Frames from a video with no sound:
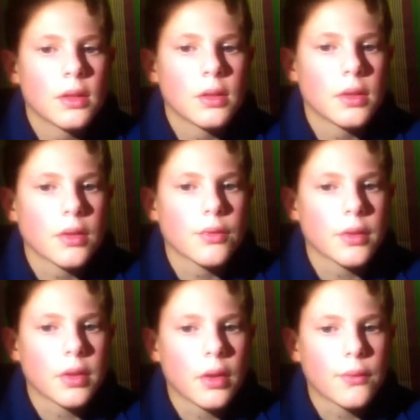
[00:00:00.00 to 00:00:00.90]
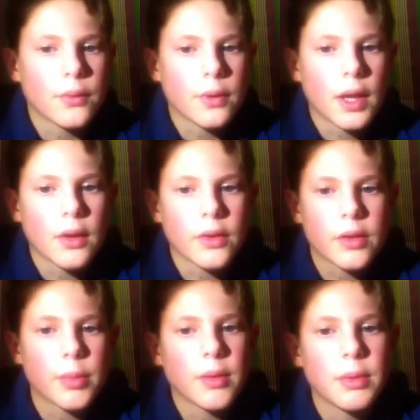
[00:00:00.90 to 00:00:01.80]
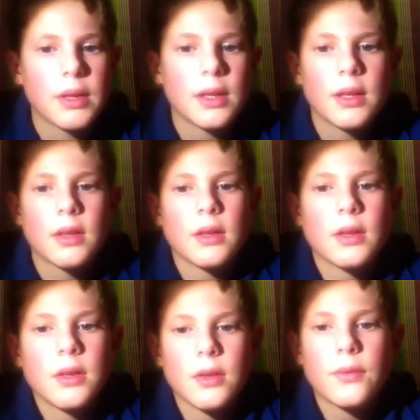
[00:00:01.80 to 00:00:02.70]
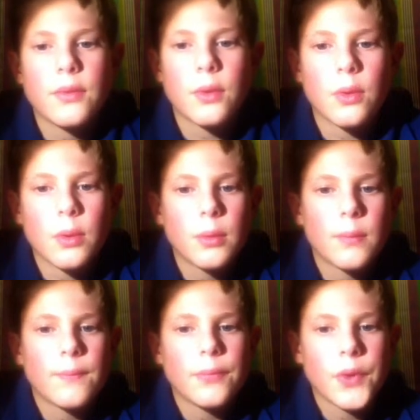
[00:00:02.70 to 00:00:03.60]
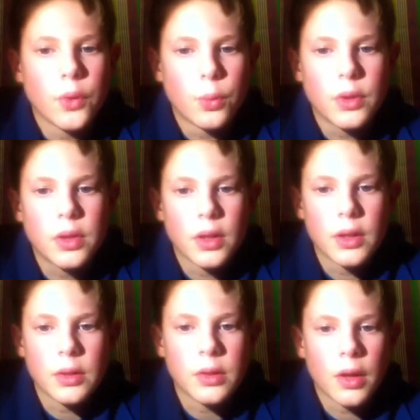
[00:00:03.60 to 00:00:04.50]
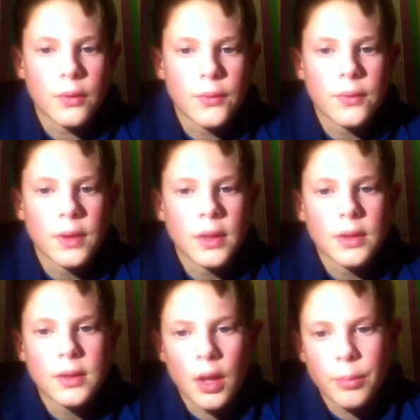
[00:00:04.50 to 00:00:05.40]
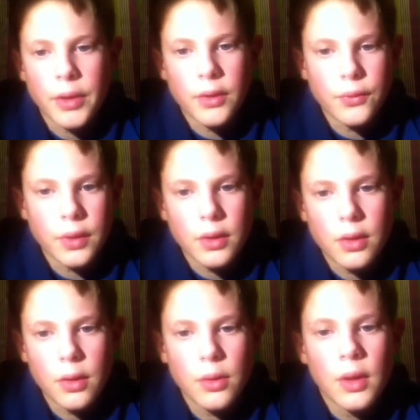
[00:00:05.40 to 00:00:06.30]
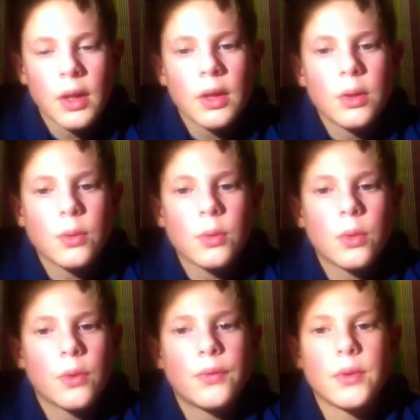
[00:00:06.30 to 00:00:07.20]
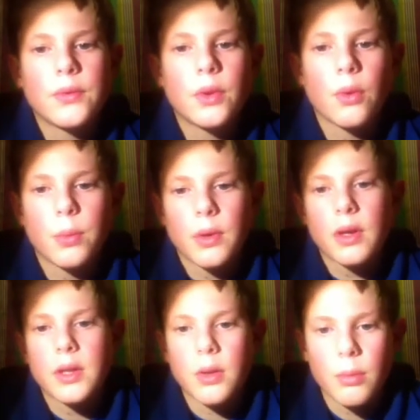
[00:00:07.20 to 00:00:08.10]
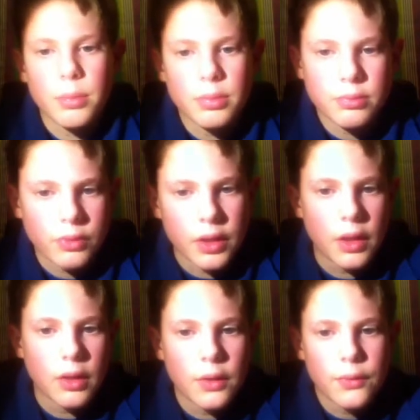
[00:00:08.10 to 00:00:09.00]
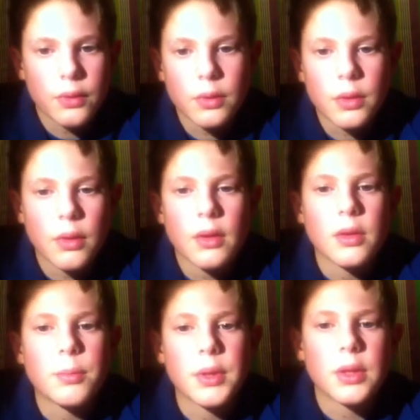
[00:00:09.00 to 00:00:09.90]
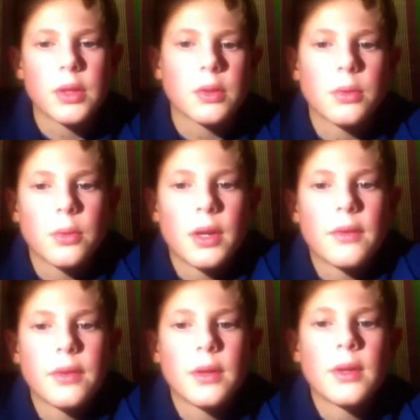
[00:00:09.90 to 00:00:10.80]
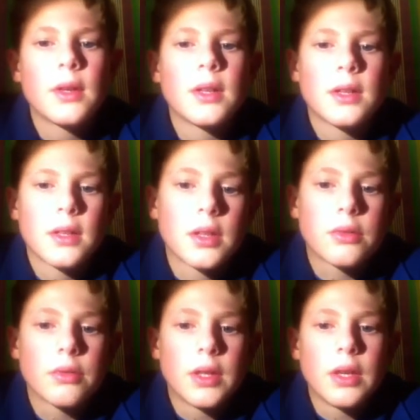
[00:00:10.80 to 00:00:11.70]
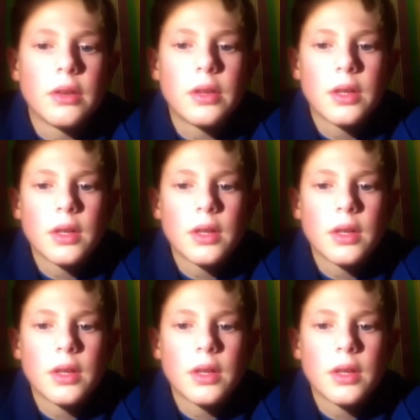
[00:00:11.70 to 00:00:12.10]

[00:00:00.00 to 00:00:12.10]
sacrifice half your garage maybe for your wood turning stuff, that would be a good thing to do. Or if you've got a workshop, really good. If you're doing it as business or whatever, that's really good.